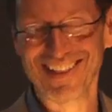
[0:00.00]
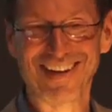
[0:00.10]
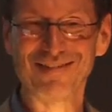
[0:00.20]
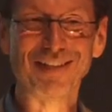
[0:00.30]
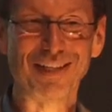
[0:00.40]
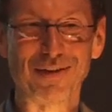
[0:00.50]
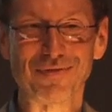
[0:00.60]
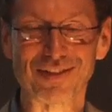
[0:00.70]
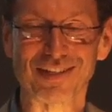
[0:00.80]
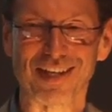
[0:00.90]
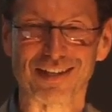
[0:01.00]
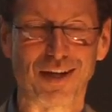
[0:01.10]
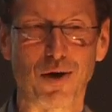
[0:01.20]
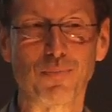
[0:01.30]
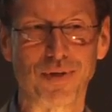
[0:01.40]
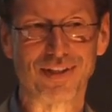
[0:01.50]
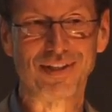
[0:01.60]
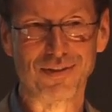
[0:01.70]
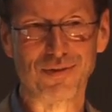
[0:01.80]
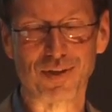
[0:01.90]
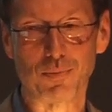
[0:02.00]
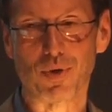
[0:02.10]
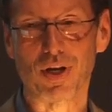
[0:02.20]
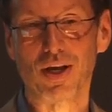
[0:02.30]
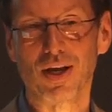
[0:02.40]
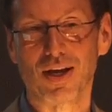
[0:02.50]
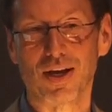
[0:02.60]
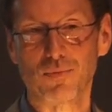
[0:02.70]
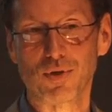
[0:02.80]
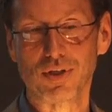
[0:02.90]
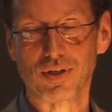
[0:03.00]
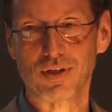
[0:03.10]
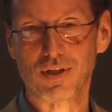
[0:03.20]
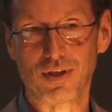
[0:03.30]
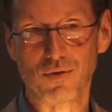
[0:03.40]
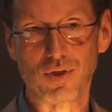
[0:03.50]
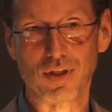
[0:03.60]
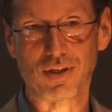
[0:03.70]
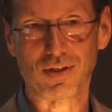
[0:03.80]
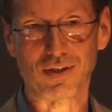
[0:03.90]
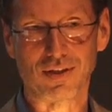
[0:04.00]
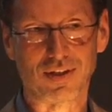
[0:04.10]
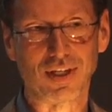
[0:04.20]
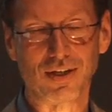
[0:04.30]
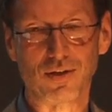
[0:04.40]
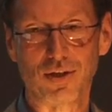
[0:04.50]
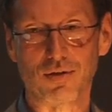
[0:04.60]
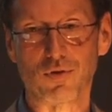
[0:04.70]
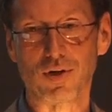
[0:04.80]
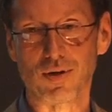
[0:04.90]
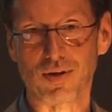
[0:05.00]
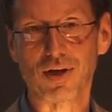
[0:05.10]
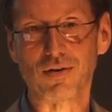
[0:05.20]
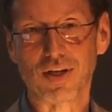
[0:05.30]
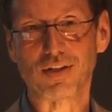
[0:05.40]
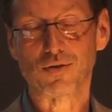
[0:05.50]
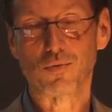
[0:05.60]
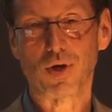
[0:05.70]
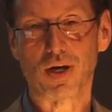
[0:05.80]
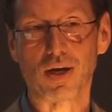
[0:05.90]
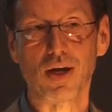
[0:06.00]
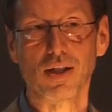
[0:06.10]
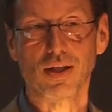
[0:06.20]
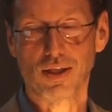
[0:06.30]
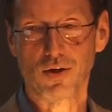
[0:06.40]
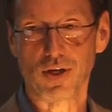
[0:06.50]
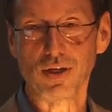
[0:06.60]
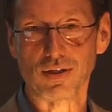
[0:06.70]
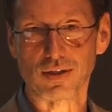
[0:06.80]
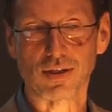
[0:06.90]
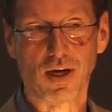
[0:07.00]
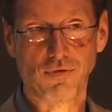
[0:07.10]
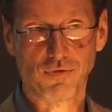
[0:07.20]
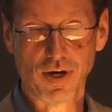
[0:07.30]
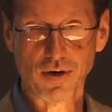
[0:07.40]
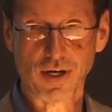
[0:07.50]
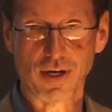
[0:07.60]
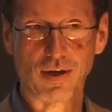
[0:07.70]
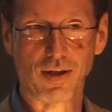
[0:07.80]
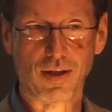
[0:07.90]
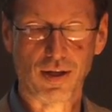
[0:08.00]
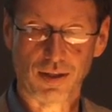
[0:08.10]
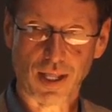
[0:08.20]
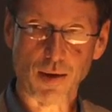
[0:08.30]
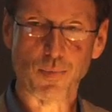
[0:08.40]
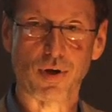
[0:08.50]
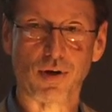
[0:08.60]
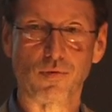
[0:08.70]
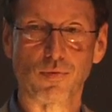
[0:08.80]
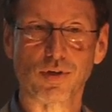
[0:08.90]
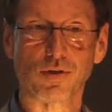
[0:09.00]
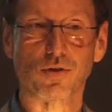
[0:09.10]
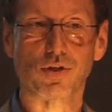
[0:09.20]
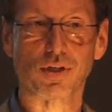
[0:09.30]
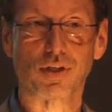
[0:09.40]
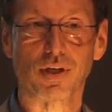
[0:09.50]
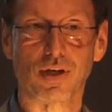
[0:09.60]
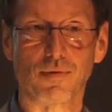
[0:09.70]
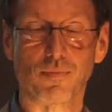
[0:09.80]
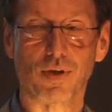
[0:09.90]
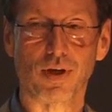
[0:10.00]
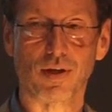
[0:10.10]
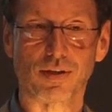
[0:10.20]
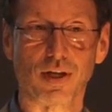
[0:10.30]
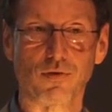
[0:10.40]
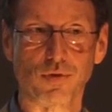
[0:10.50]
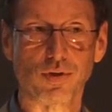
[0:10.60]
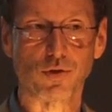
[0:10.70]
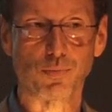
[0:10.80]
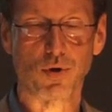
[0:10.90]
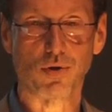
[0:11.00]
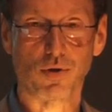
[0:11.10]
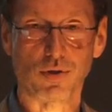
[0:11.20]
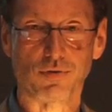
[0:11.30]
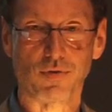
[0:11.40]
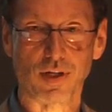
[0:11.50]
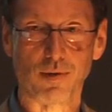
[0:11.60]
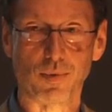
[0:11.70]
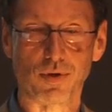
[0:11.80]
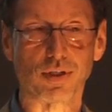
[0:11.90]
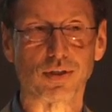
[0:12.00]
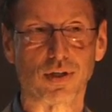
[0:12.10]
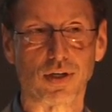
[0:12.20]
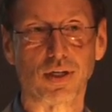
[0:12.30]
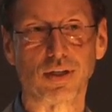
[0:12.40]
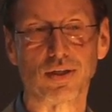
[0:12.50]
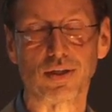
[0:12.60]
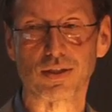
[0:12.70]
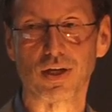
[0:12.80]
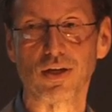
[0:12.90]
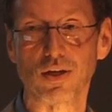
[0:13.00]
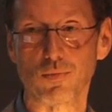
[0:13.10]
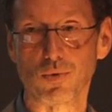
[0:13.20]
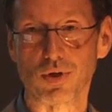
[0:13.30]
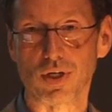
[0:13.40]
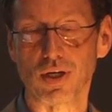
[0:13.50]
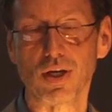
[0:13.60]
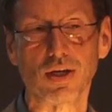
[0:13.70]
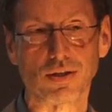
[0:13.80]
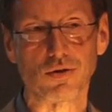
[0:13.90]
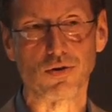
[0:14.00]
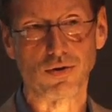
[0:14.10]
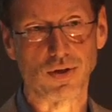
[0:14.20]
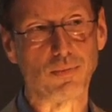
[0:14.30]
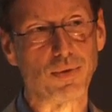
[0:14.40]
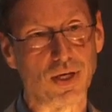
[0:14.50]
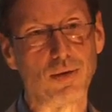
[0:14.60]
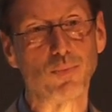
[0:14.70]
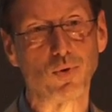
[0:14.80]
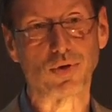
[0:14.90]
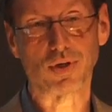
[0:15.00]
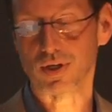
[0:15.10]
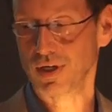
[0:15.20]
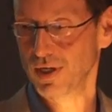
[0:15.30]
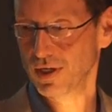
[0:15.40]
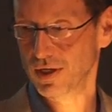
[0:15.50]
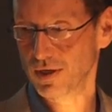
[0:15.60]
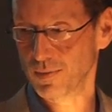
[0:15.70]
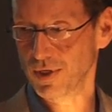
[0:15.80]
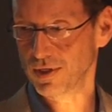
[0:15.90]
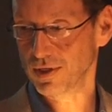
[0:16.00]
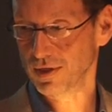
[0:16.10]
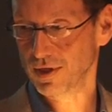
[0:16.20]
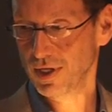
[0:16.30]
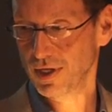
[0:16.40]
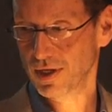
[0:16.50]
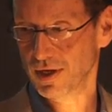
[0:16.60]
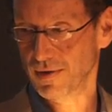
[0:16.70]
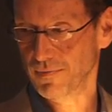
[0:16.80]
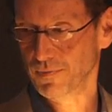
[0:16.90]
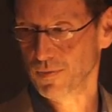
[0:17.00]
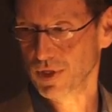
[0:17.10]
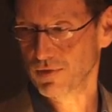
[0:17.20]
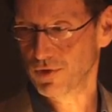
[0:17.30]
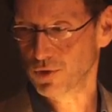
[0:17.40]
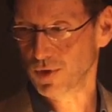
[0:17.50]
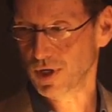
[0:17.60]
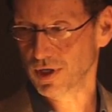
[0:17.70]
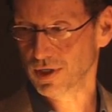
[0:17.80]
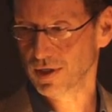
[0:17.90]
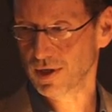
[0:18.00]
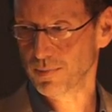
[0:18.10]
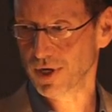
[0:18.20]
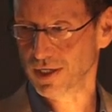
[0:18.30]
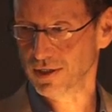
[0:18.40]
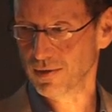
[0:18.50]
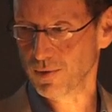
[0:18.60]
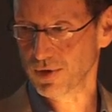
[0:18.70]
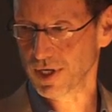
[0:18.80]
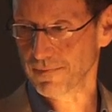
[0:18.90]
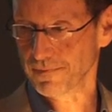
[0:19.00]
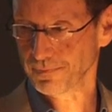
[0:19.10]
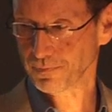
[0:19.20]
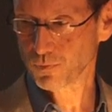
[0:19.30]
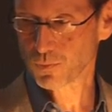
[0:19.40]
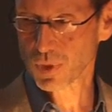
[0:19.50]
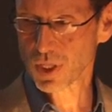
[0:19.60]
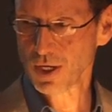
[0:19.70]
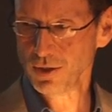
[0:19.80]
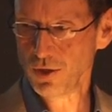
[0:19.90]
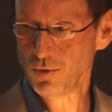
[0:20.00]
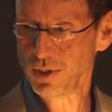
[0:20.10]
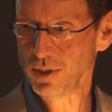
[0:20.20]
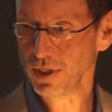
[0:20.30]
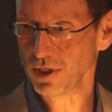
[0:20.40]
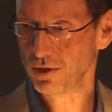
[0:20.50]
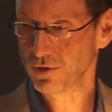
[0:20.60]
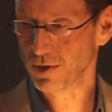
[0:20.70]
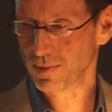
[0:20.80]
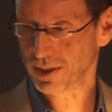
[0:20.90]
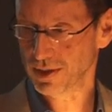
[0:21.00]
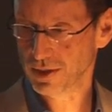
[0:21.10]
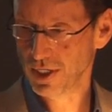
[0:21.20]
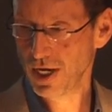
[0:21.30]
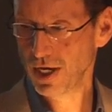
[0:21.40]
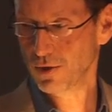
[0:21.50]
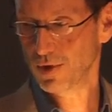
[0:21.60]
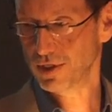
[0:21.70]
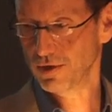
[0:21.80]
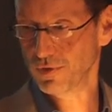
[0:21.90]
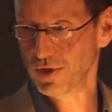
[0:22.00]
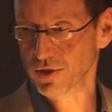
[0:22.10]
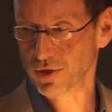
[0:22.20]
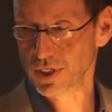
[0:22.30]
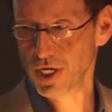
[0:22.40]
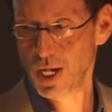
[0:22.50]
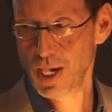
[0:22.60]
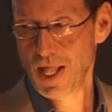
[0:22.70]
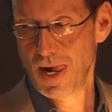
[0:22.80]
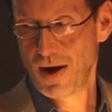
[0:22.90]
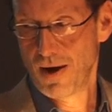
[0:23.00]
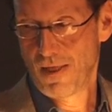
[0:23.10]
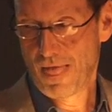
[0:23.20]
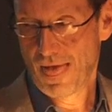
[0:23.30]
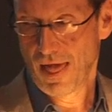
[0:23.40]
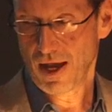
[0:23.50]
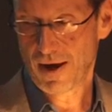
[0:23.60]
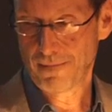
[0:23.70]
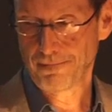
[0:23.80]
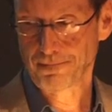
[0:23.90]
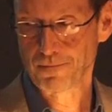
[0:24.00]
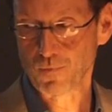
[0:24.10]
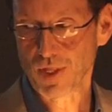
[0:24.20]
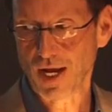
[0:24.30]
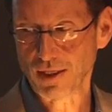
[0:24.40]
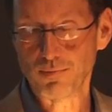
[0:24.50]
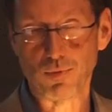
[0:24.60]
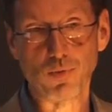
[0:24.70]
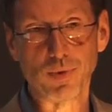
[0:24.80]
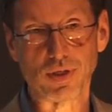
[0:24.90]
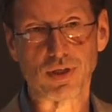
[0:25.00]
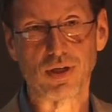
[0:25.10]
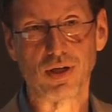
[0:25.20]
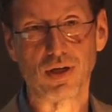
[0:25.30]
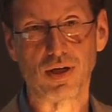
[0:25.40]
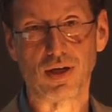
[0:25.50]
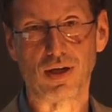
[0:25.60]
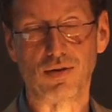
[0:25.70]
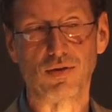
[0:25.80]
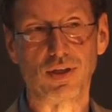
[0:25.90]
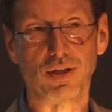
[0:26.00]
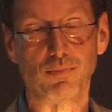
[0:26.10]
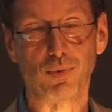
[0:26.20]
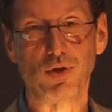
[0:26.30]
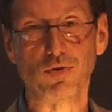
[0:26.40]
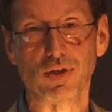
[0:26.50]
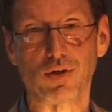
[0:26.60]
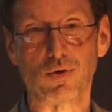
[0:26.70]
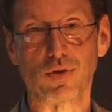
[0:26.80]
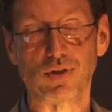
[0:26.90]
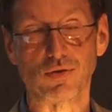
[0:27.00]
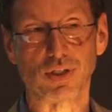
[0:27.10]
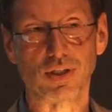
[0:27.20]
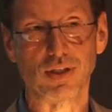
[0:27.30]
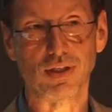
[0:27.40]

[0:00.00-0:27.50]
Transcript: I really love this text. I hope they still use it, but I'm just using this to signal in a very condensed way that there is a very elaborate research, um, uh, set of research protocols available that started in the design community that's currently being imported um, into the um, visual art uh, practice community. So just a conclusion about this question of research. Um, at the moment, um, the Bologna Accords are just